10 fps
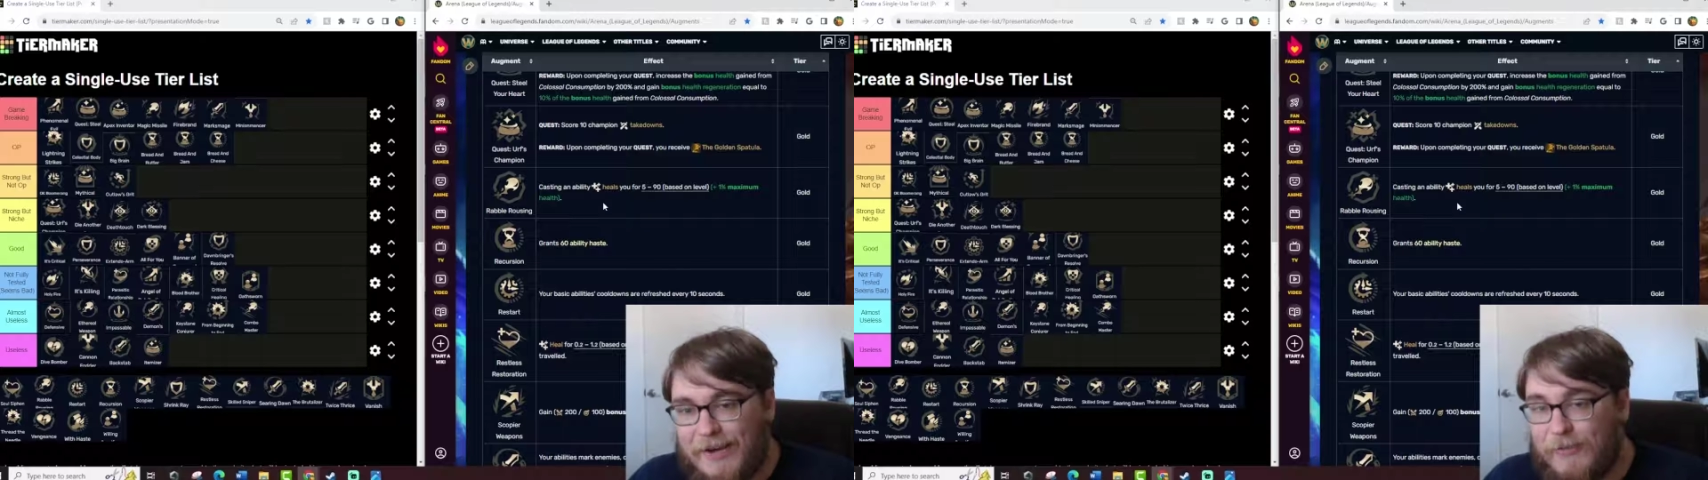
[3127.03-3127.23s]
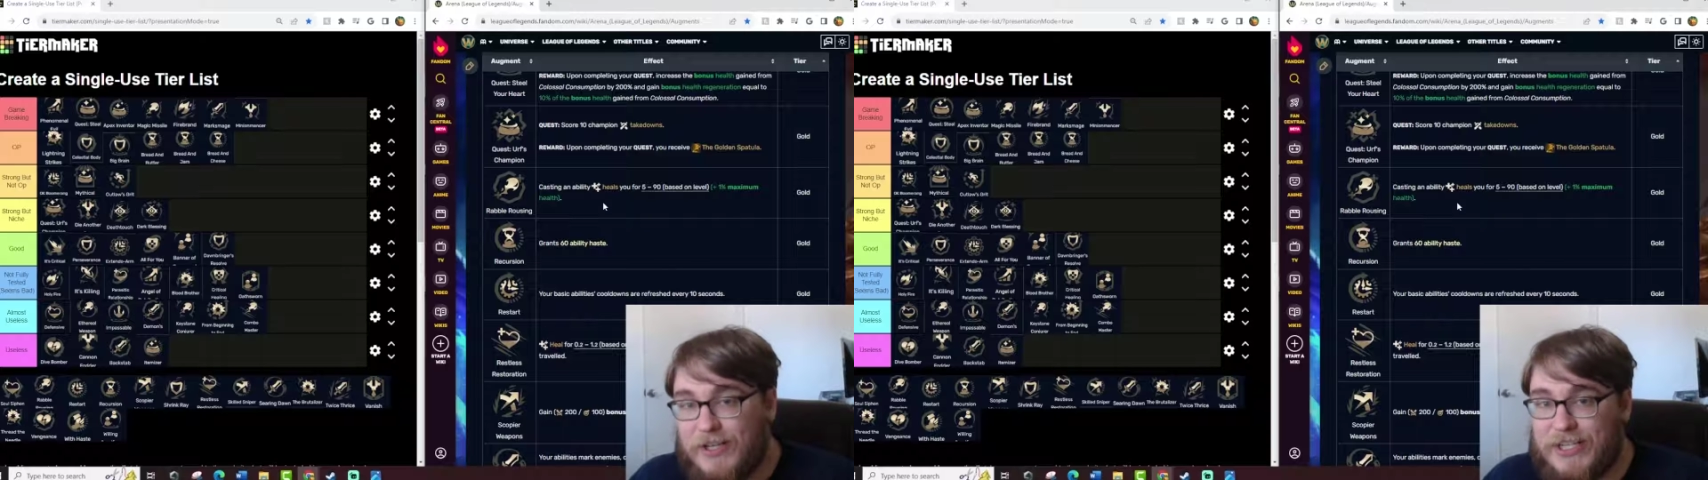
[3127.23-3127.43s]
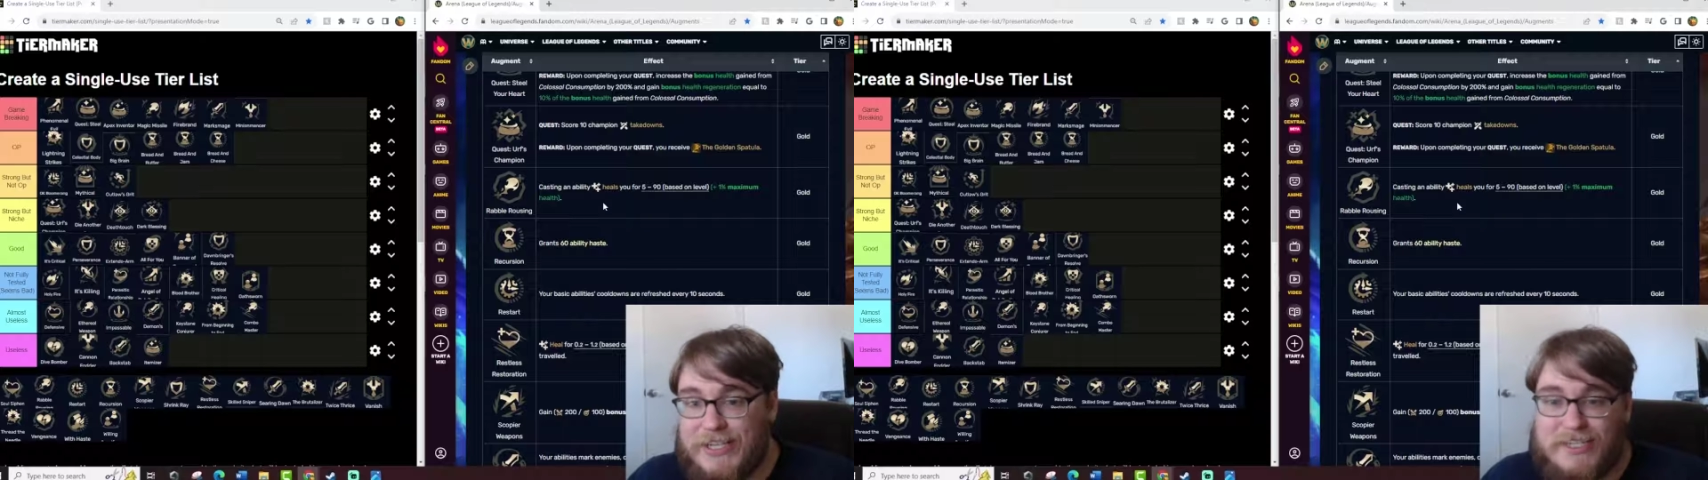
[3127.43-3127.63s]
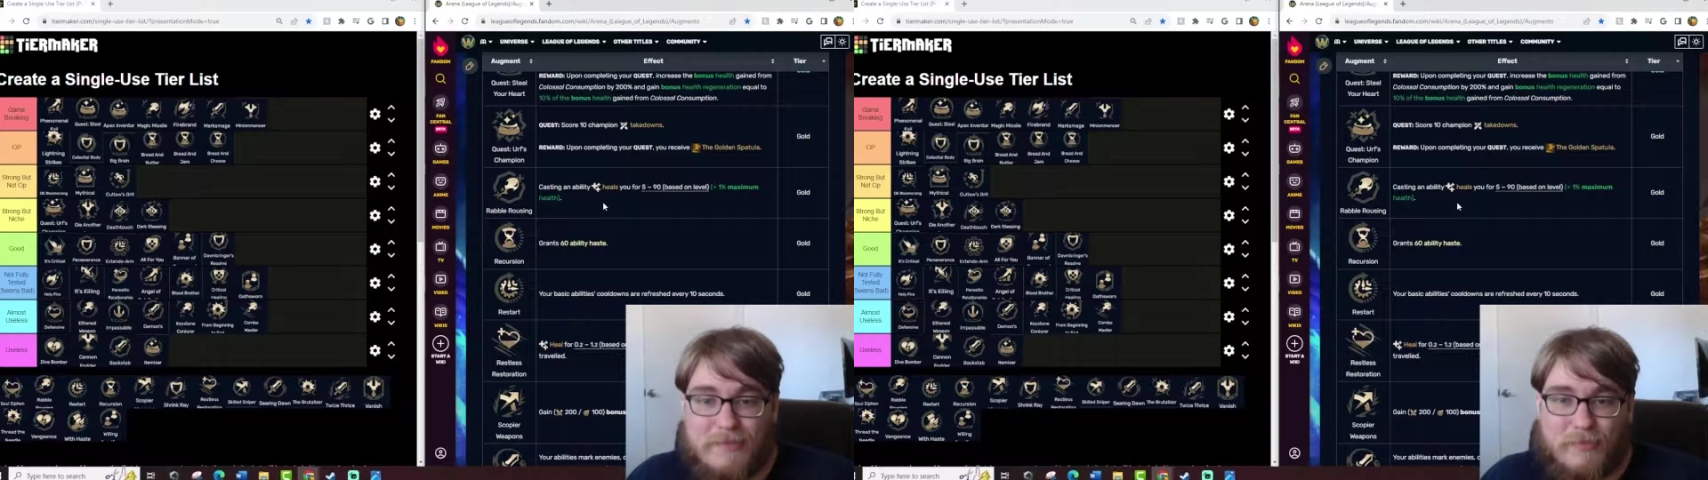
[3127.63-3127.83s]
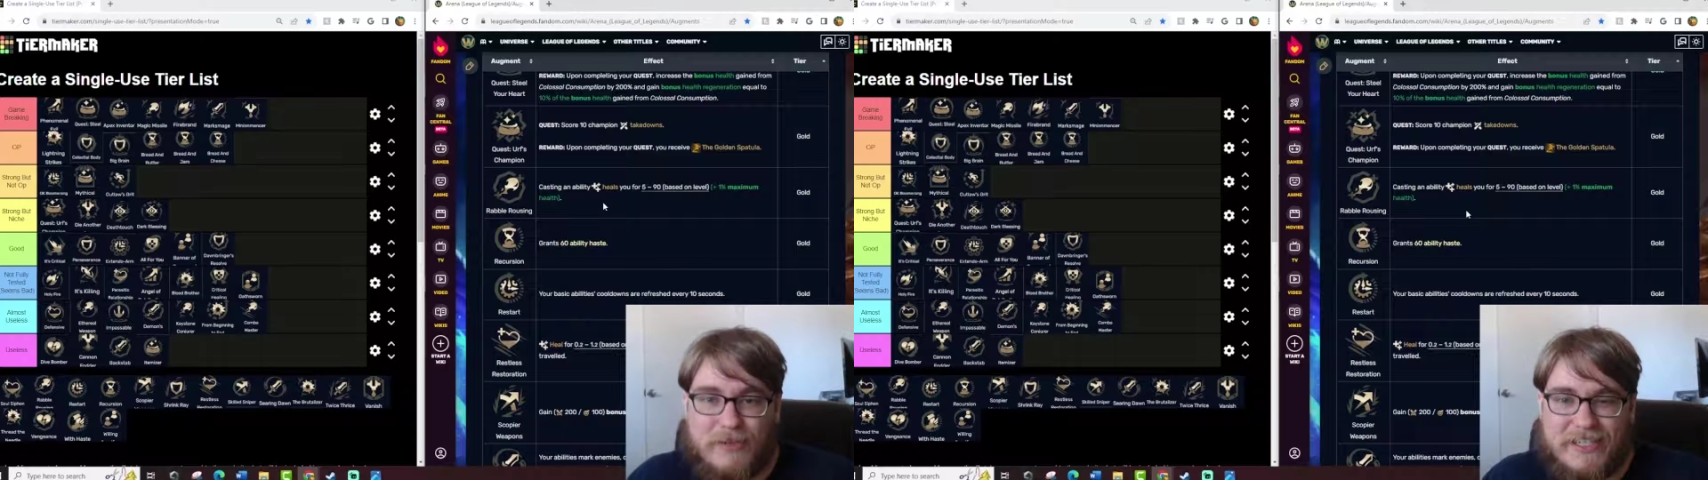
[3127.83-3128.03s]
which is
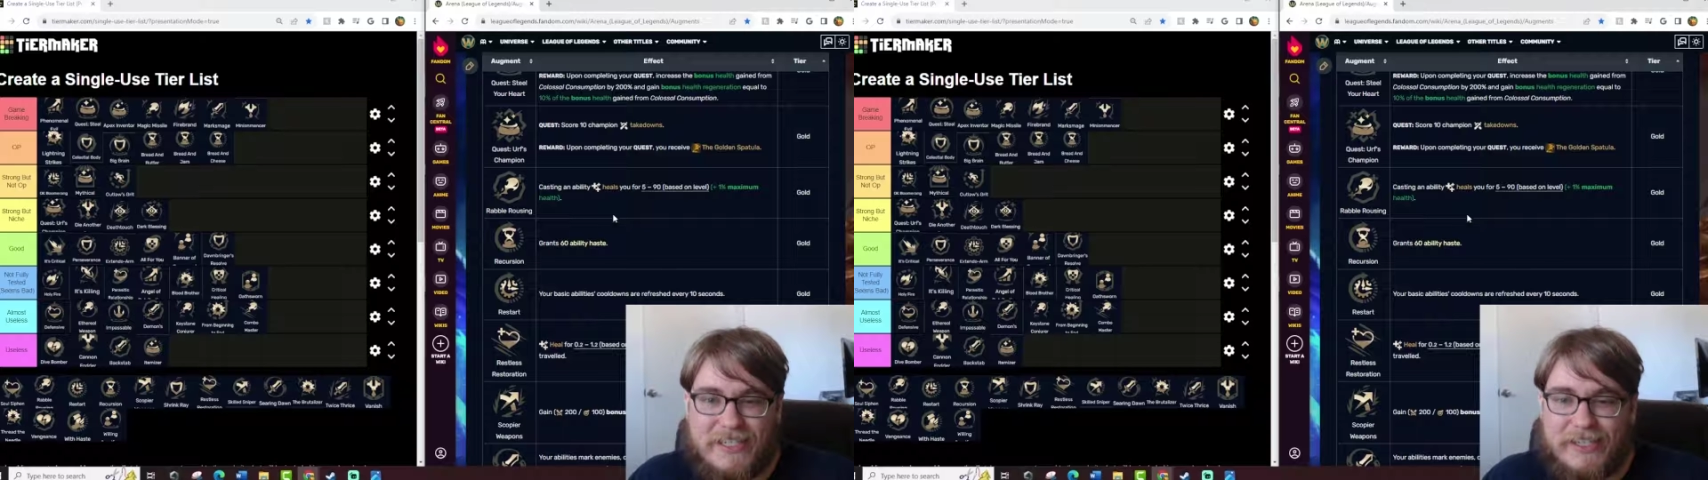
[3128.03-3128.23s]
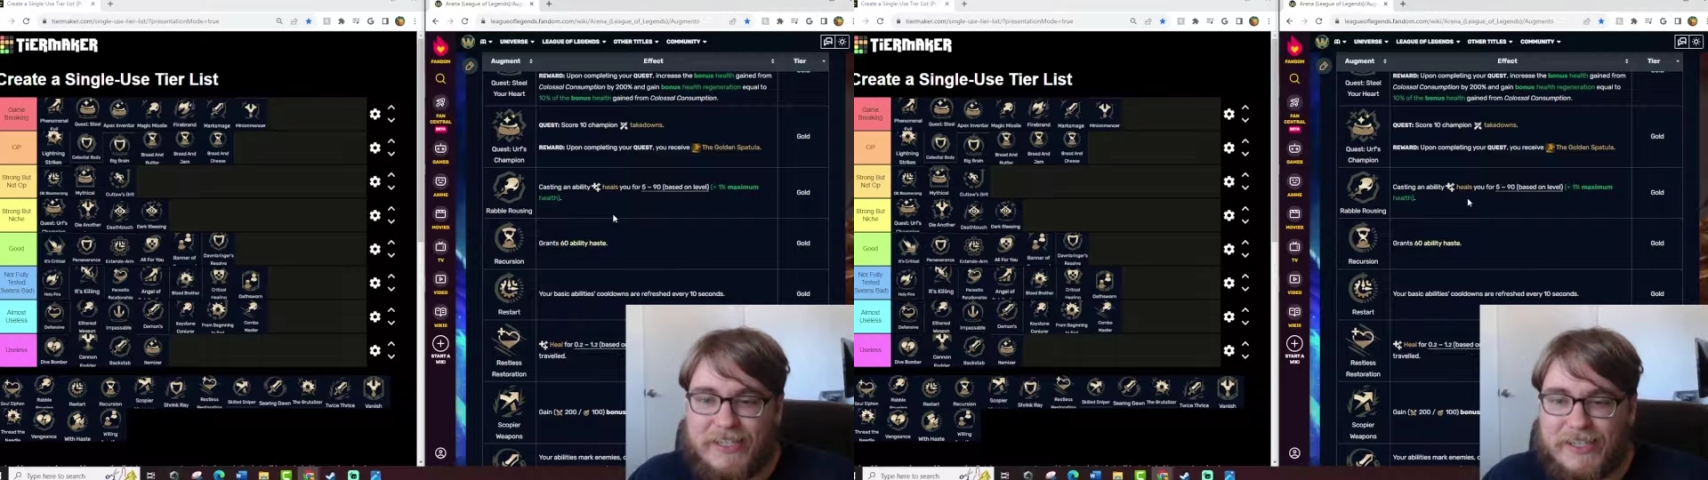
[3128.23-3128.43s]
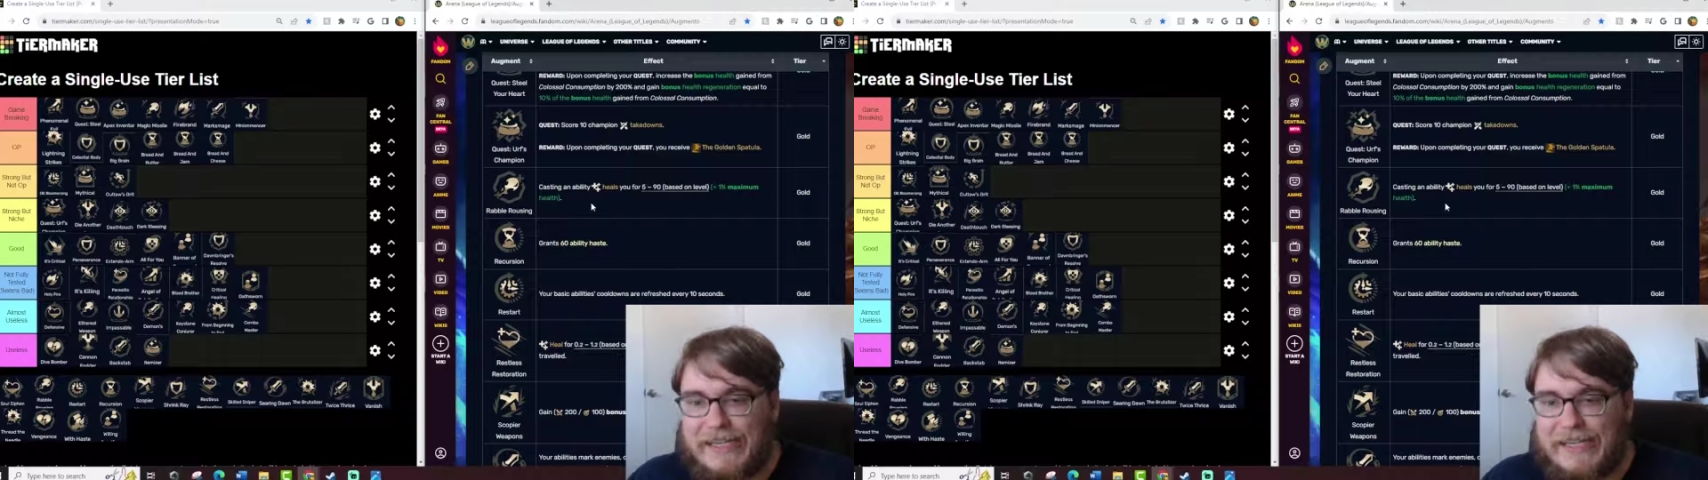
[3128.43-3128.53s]
pretty good.